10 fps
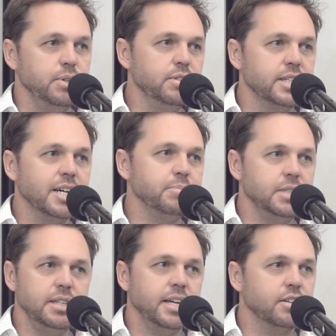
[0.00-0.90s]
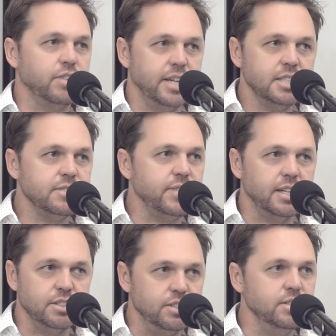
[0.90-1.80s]
Build a company that creates
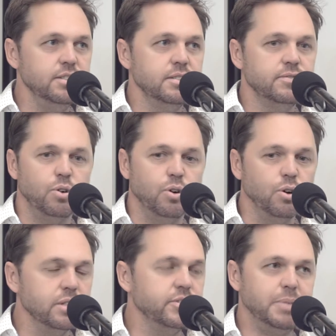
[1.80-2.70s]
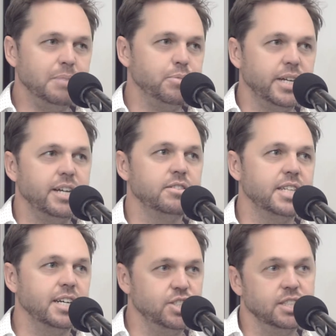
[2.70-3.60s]
value for all of the people that are
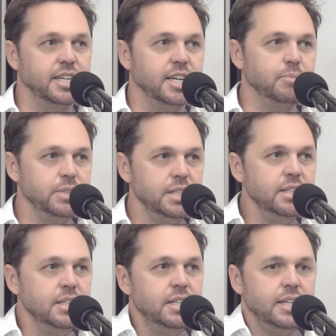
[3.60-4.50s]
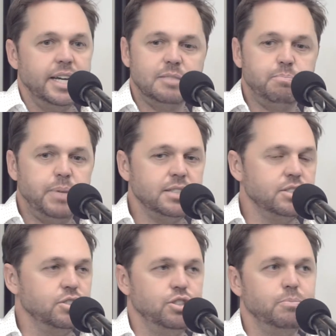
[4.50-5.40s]
touching that company as best
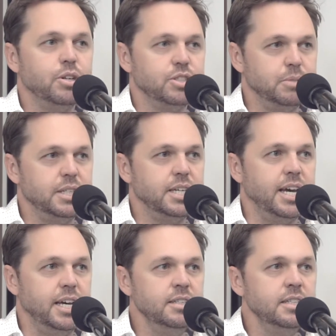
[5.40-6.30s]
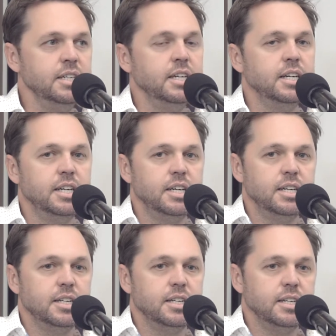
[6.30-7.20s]
as you possibly can.
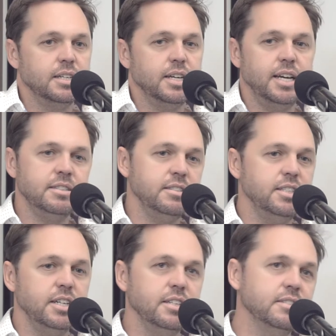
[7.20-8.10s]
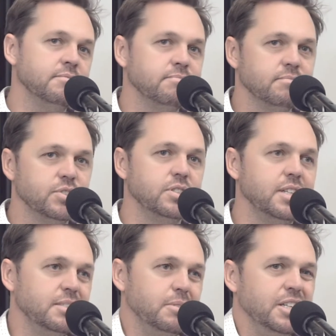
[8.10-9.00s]
And, you know,
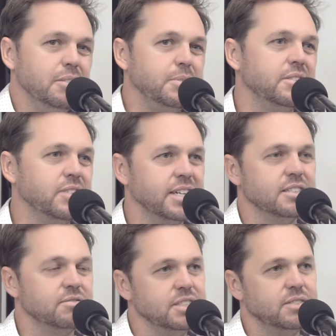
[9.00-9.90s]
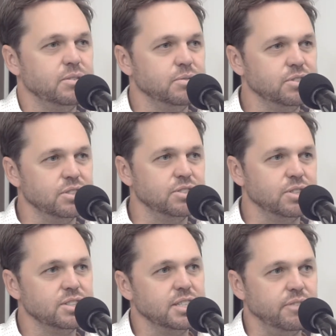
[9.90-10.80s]
there's a little bit of like, and the rest of it will sort of sort
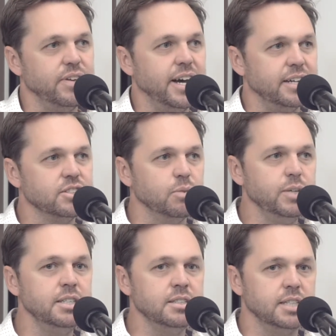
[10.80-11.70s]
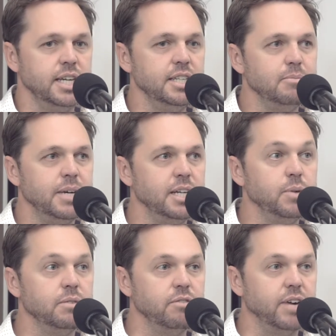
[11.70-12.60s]
itself out. So we didn't need the money
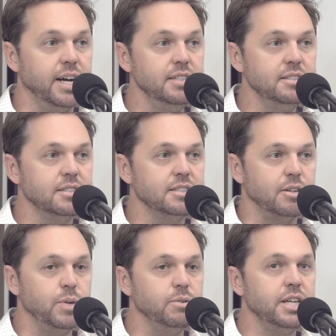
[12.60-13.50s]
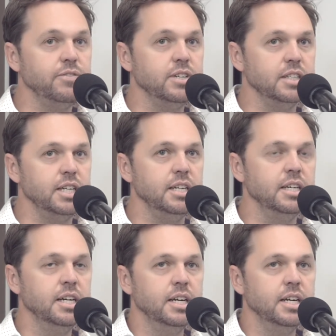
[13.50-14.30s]
when we raised. So we were definitely